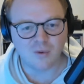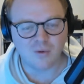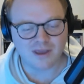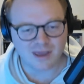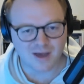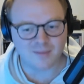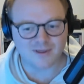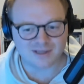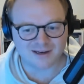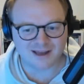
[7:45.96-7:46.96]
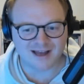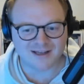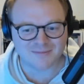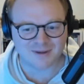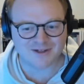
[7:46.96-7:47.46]
Yeah, but then
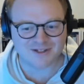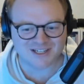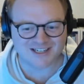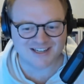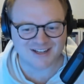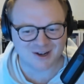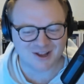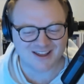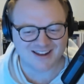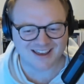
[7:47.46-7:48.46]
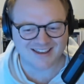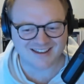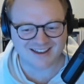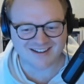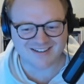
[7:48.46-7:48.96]
Alex Sargentini
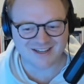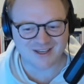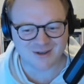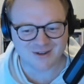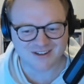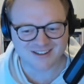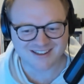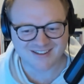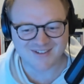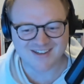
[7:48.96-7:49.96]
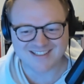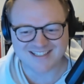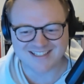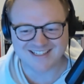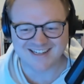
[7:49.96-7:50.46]
got DQ'd because he
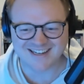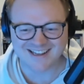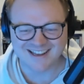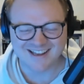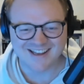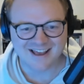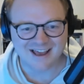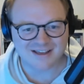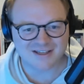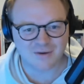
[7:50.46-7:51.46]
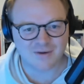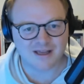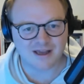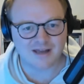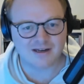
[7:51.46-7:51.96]
cheated. Oh. So
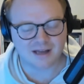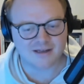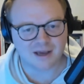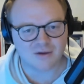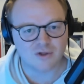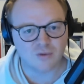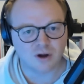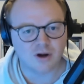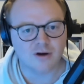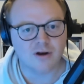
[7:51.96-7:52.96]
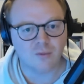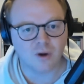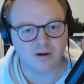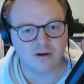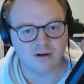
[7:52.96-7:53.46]
it got down to
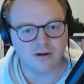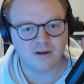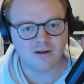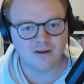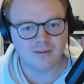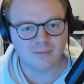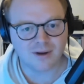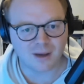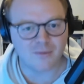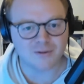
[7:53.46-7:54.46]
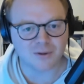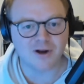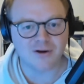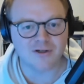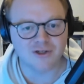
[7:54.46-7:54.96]
101, but I was
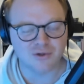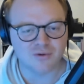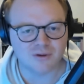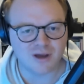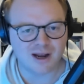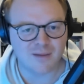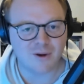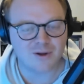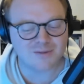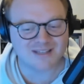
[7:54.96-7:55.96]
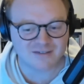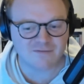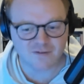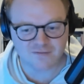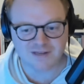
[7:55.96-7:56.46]
102, and I was missing
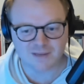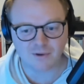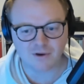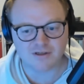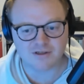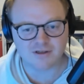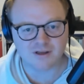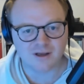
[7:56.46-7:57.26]
15 points.